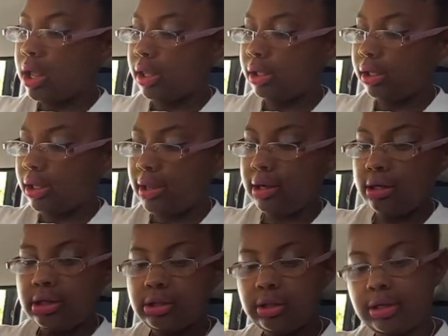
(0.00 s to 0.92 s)
and
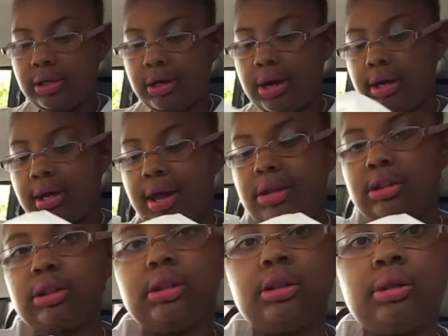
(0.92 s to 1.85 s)
lettuce, and then I got
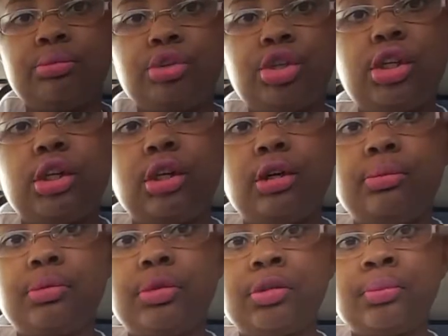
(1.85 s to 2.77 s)
some chips.